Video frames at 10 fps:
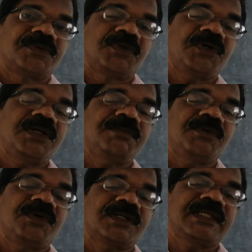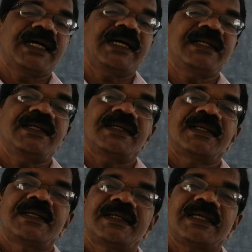not more than
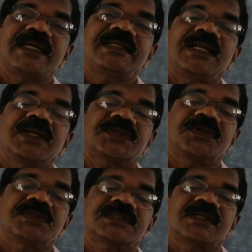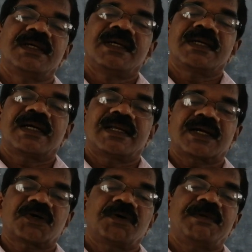8 electrons
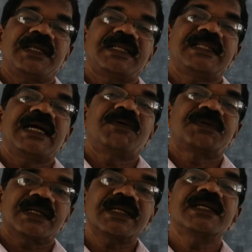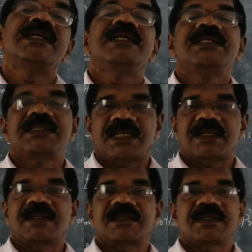accommodate the outer
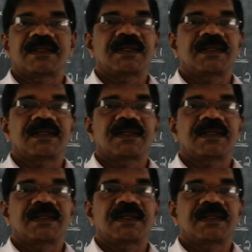shell.